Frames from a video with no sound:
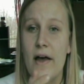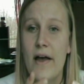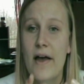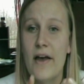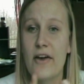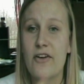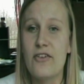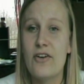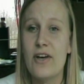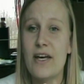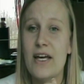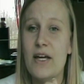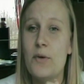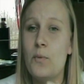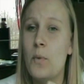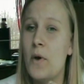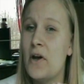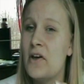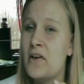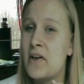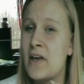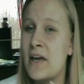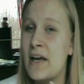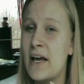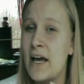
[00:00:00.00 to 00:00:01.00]
a Cricut where
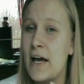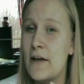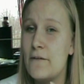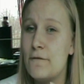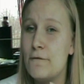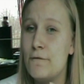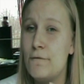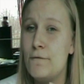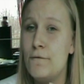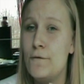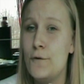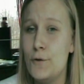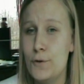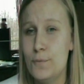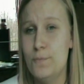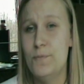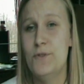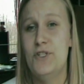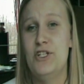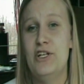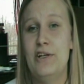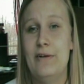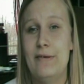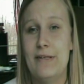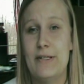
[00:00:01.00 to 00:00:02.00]
you can cut food
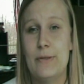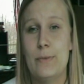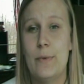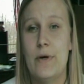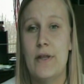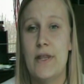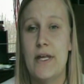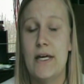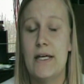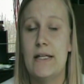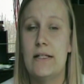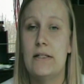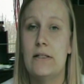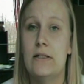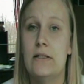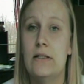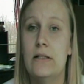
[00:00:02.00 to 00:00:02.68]
materials with it,